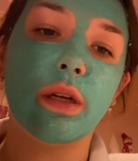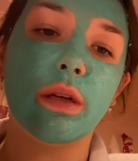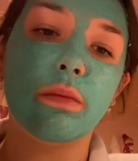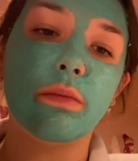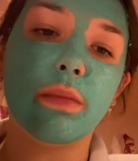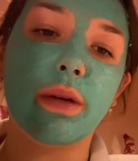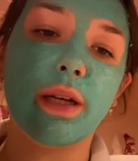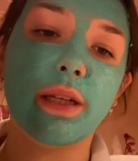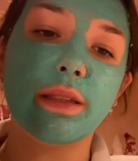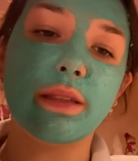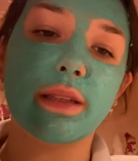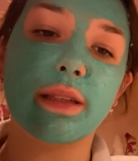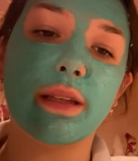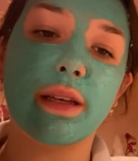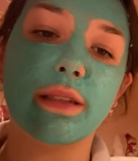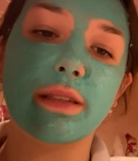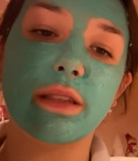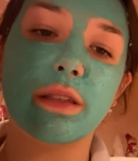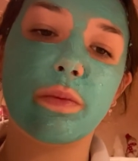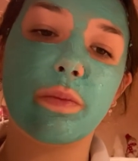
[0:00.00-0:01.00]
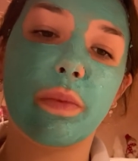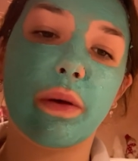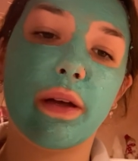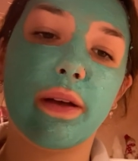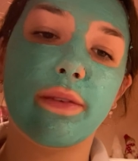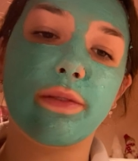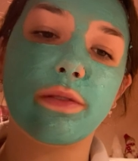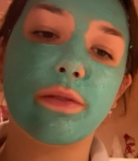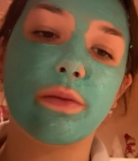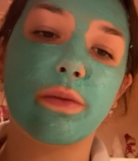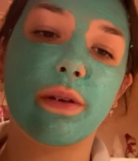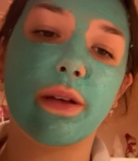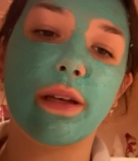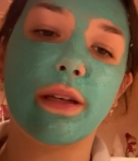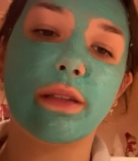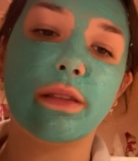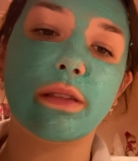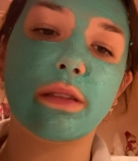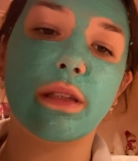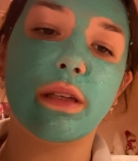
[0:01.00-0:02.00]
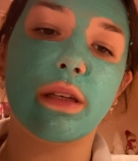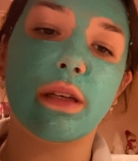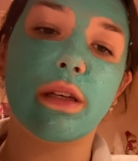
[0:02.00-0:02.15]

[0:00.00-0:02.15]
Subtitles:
Maths, glasses, pubs, went.